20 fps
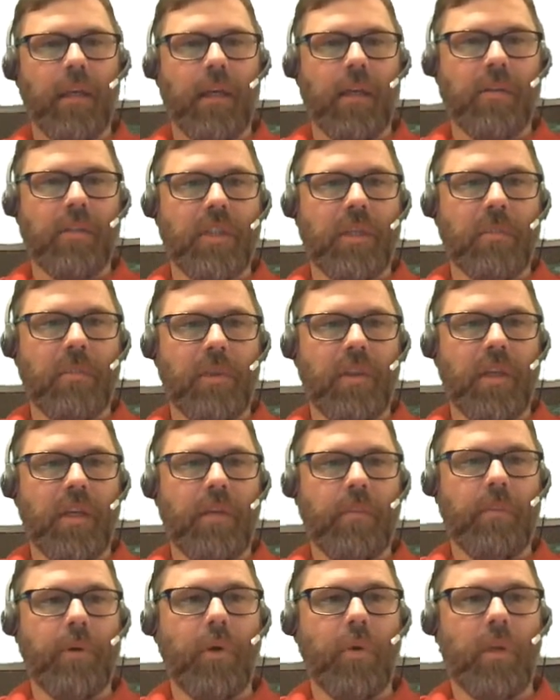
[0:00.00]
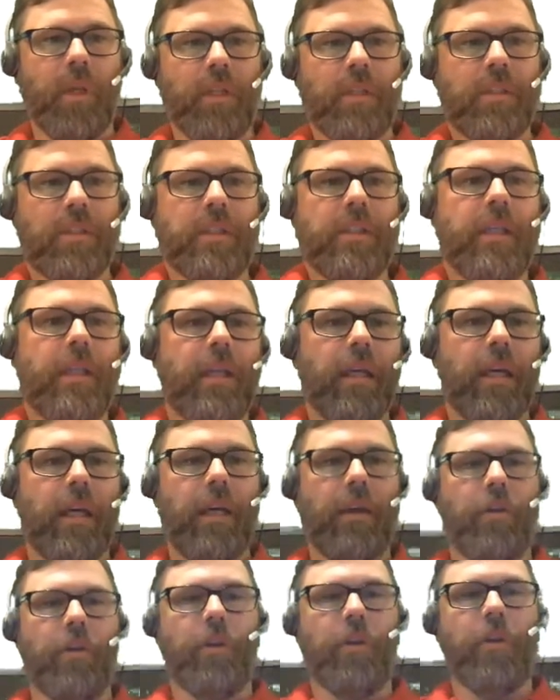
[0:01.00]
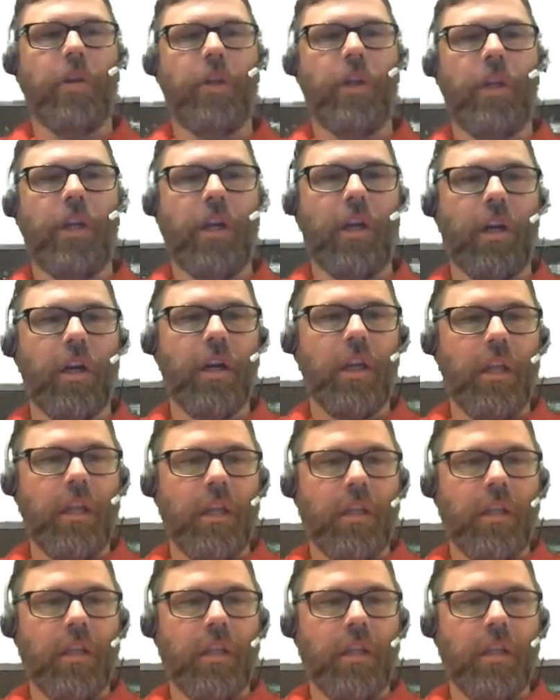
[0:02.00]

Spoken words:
some of the components under the hood here.